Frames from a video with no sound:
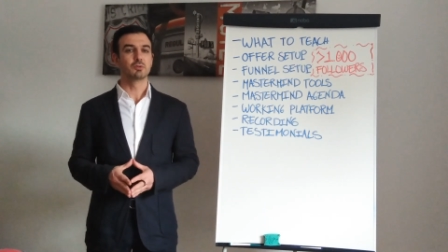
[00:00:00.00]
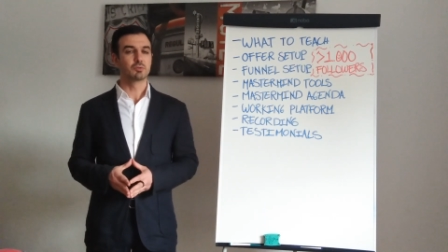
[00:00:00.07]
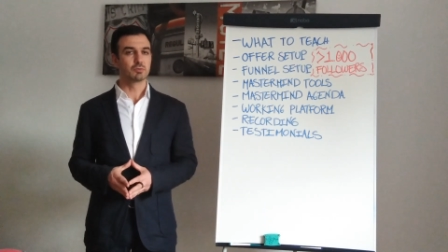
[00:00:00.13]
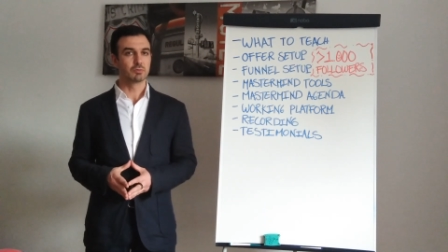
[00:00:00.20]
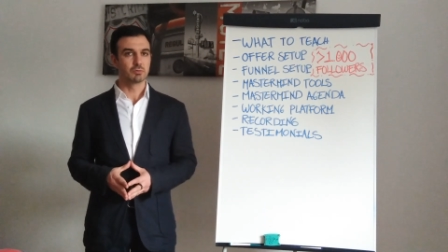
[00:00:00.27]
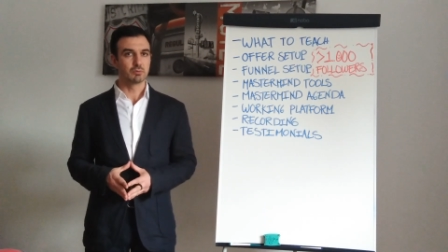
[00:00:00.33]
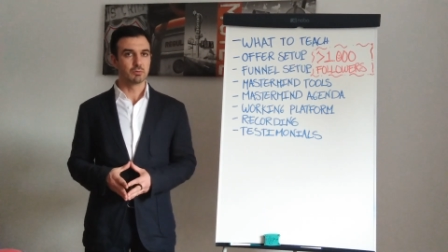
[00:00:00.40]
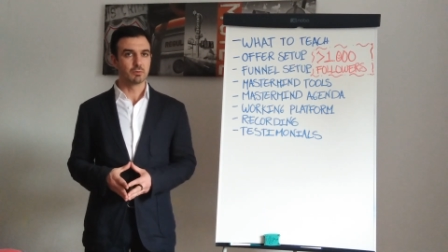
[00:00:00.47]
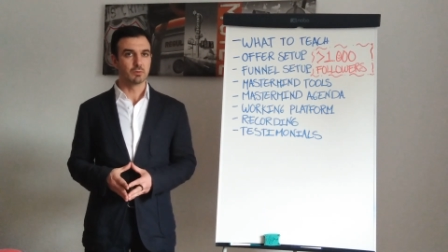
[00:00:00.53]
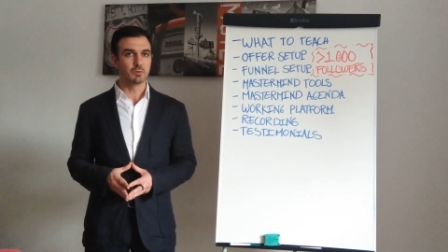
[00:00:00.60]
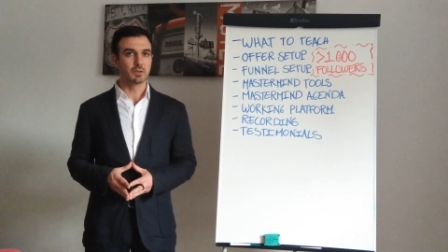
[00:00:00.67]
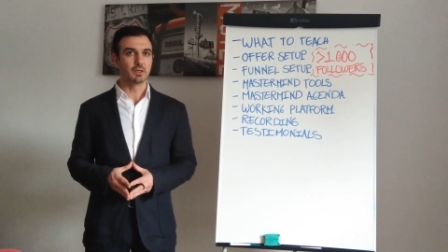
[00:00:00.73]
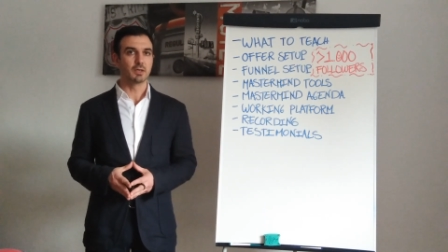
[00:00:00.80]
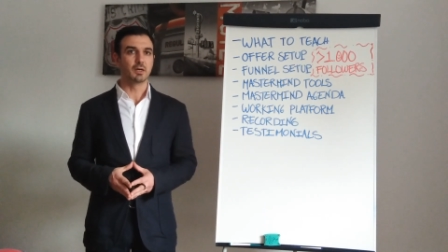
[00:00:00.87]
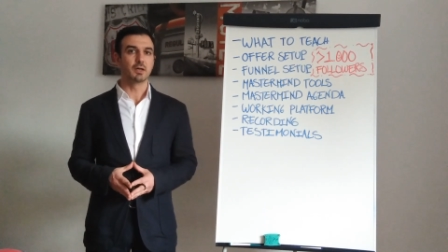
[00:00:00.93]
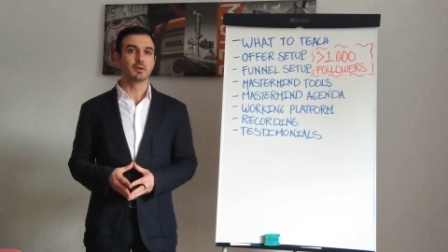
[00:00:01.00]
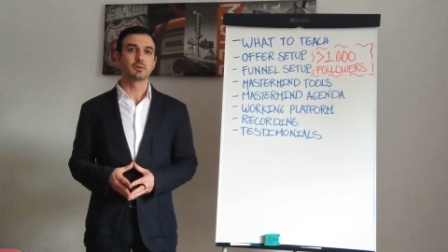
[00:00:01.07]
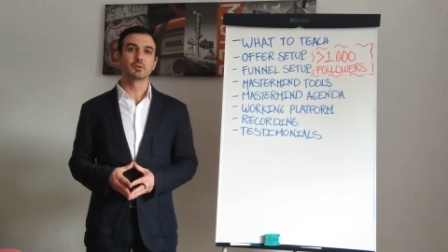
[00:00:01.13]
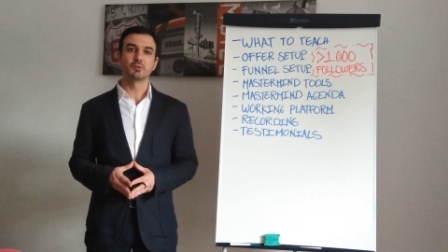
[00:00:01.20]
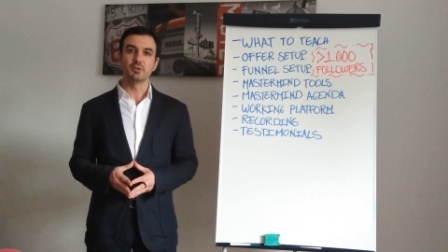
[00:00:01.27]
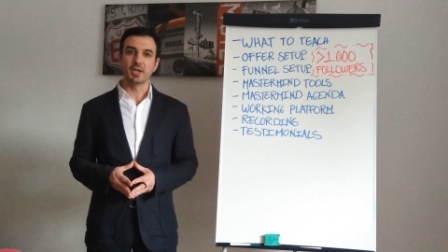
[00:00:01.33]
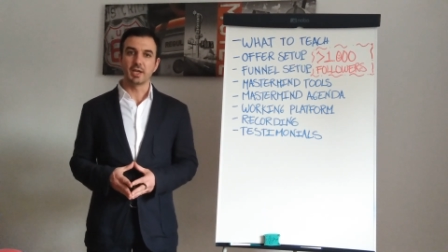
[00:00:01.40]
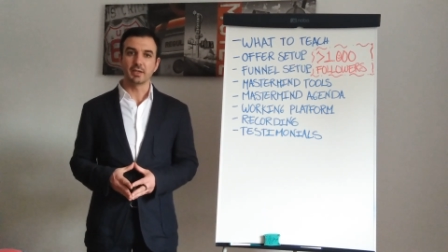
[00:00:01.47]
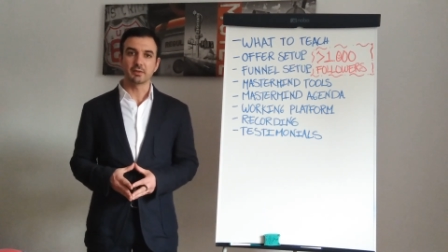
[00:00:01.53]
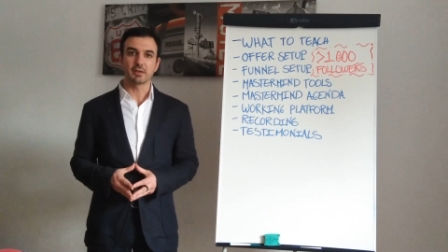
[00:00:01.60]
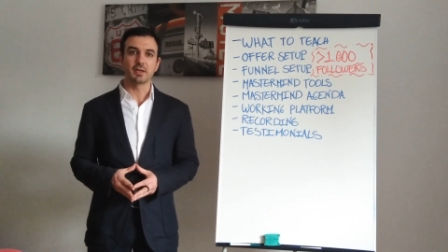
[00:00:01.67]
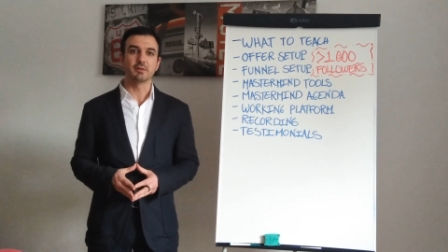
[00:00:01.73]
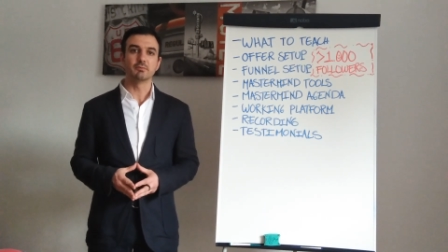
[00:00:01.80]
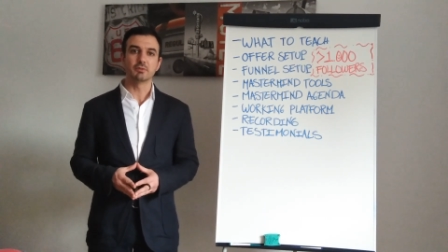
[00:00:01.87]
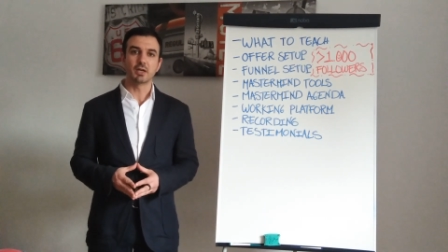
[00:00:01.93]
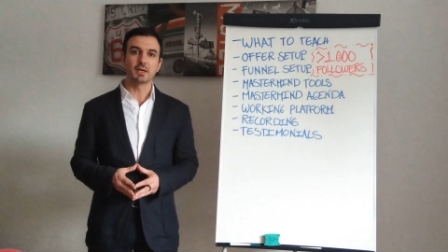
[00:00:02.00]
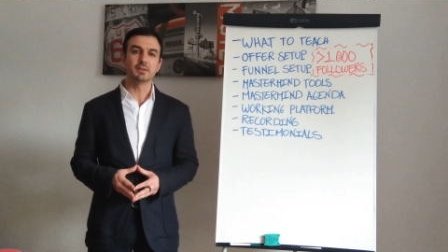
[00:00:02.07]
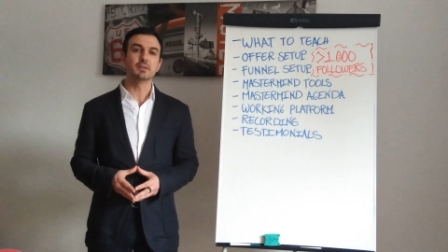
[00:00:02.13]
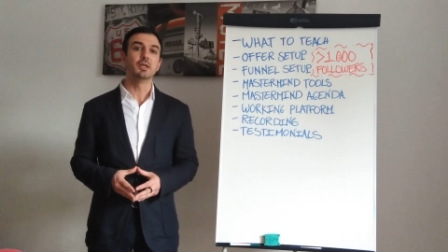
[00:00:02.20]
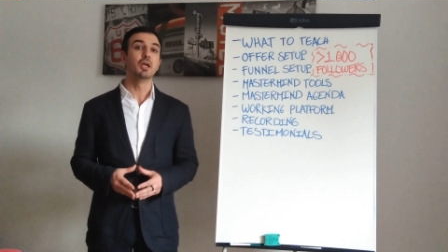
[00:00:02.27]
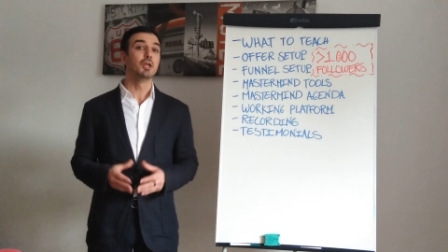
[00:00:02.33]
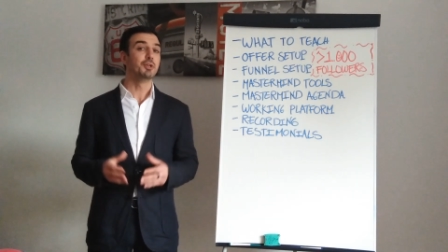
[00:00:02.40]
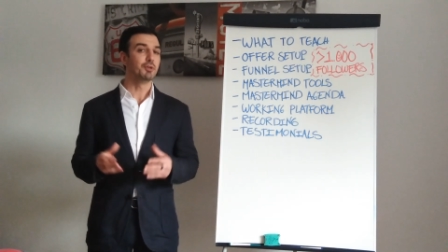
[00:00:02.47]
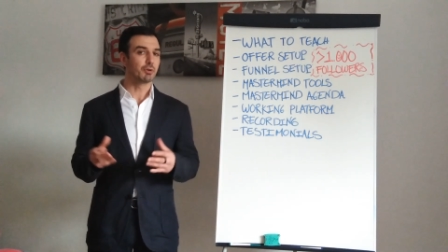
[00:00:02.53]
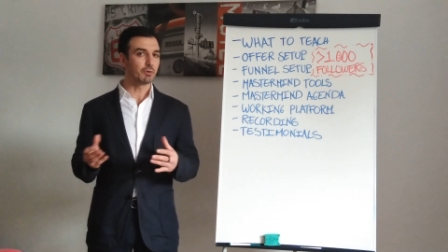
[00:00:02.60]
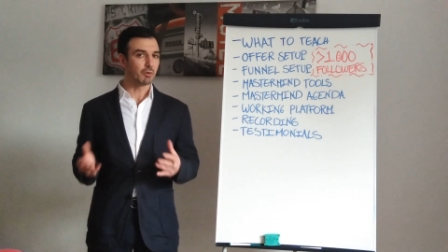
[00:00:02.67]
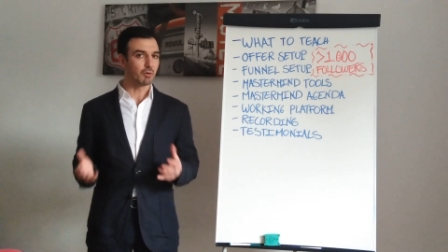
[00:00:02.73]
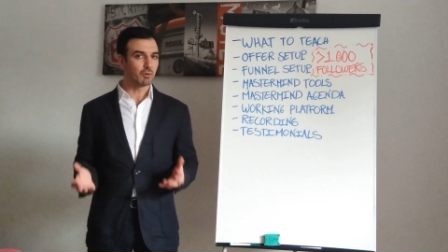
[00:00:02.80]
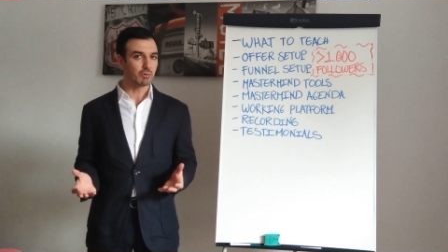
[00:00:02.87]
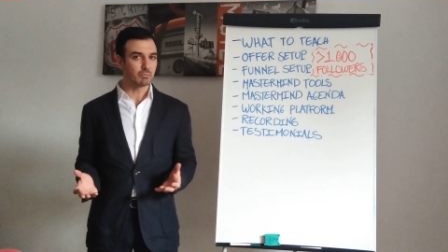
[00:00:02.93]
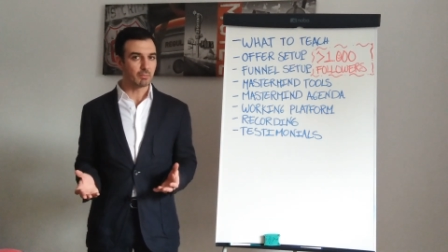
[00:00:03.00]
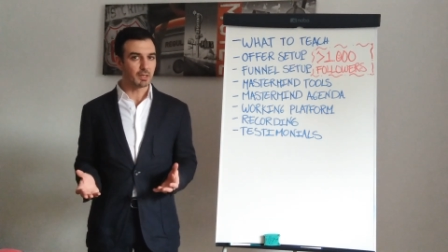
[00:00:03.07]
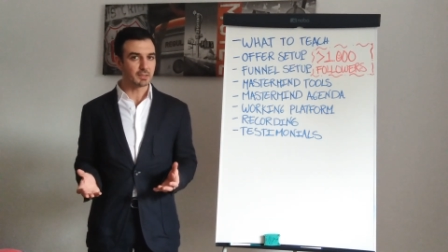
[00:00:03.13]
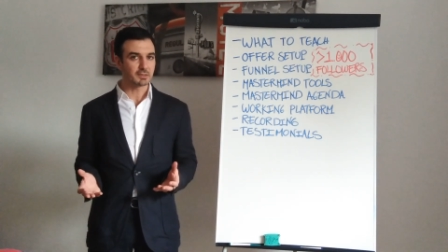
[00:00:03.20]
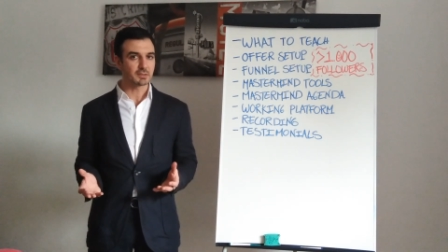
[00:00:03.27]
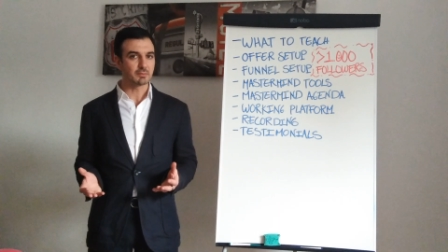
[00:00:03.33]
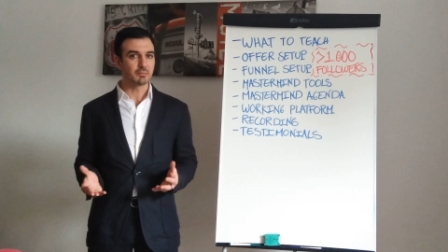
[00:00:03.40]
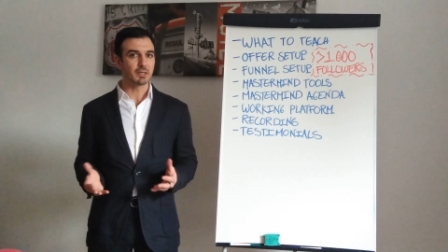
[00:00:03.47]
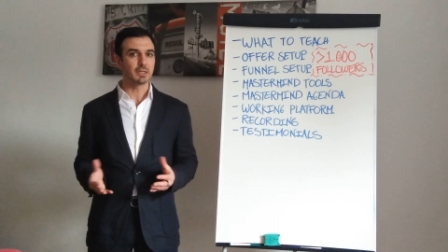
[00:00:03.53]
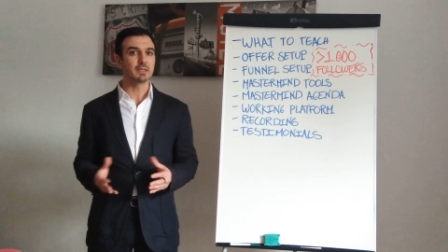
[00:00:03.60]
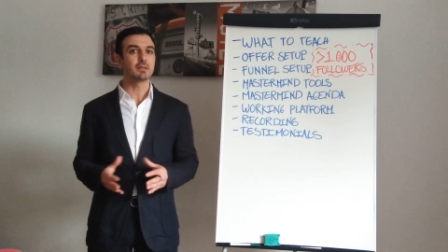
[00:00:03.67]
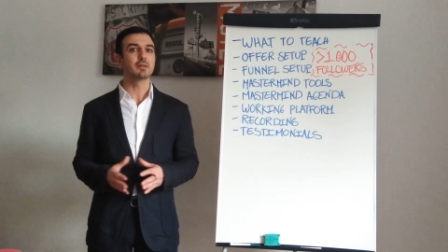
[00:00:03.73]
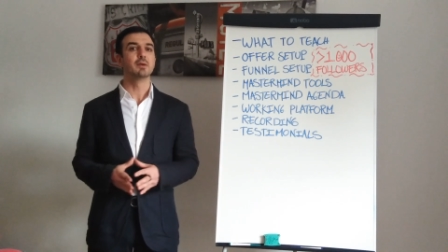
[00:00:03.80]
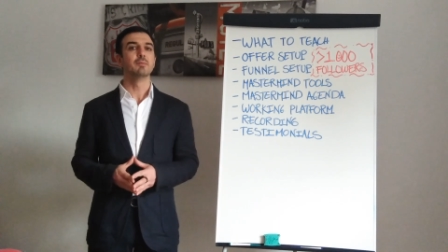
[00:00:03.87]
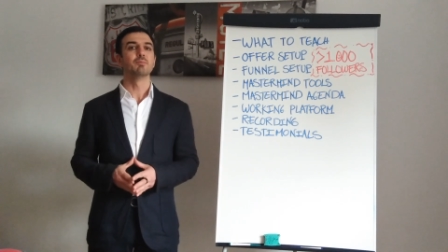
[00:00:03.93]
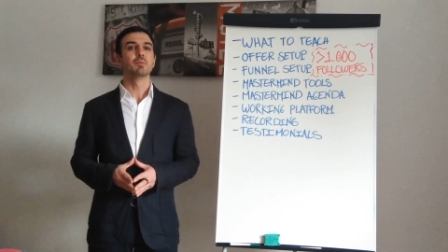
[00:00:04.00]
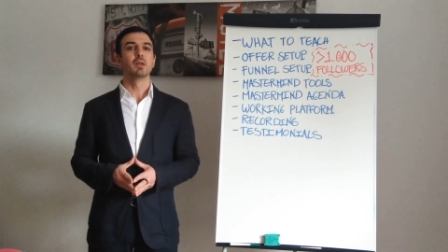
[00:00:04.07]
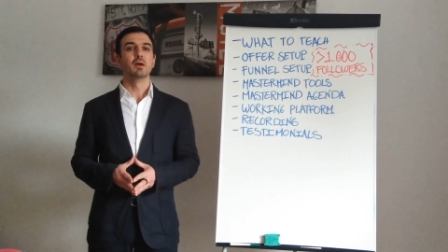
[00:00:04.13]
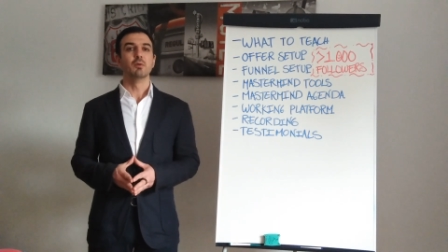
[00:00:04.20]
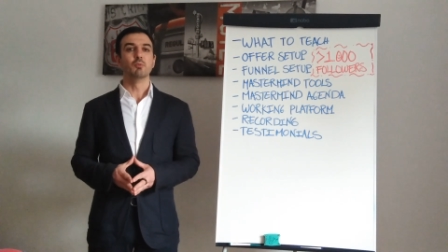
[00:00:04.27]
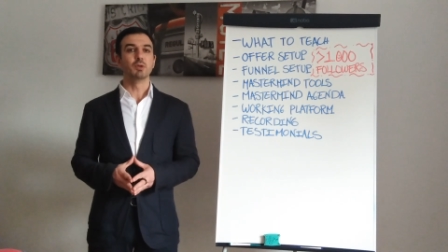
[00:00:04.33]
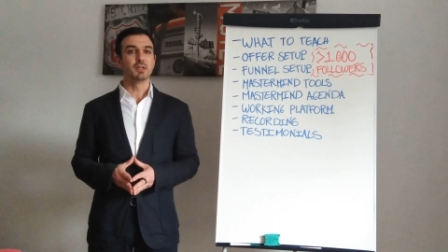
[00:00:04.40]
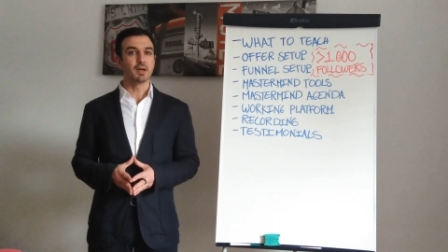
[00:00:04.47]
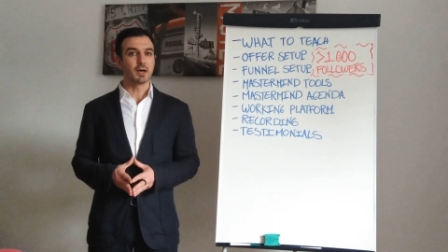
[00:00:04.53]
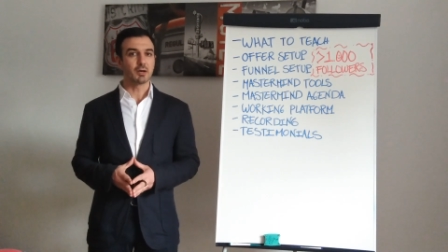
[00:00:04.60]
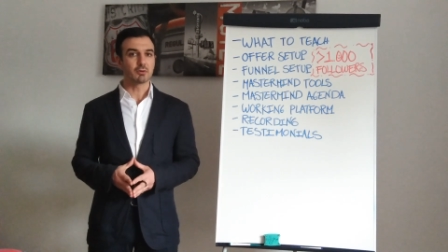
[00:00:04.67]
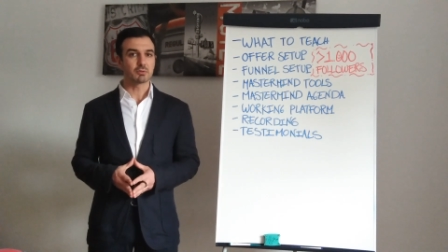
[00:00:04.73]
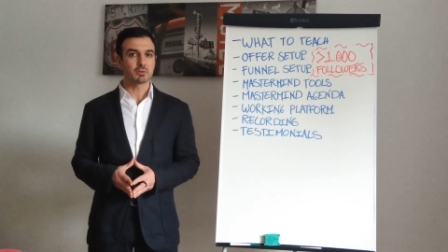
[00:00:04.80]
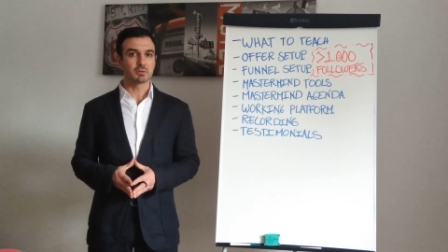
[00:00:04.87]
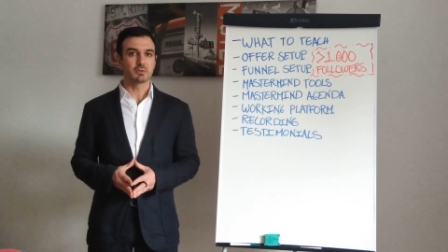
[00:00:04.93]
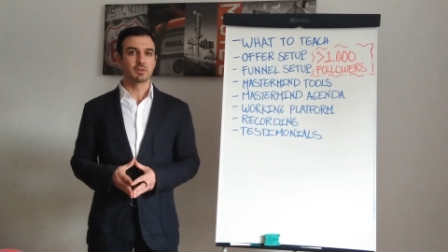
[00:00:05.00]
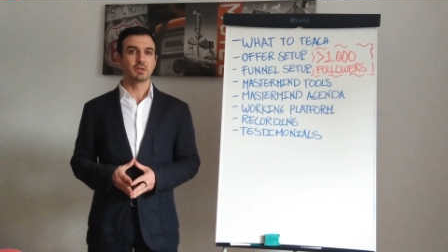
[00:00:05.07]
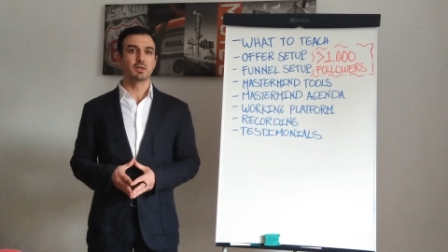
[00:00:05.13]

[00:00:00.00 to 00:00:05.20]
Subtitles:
to create and run your own mastermind without